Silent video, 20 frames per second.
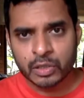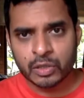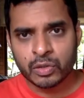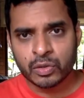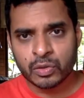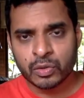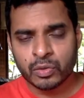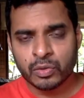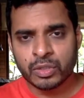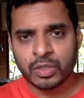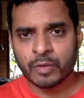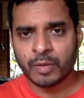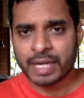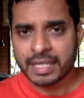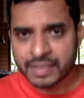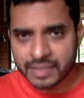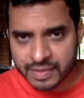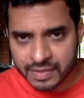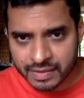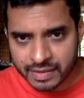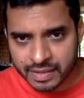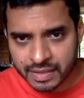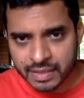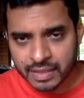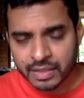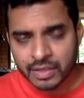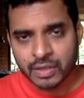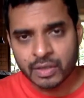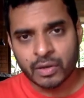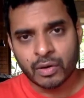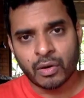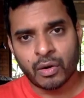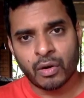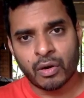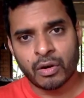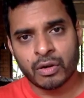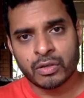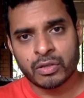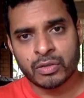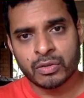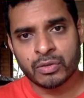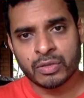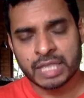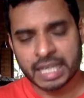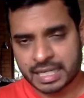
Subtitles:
to the West, or to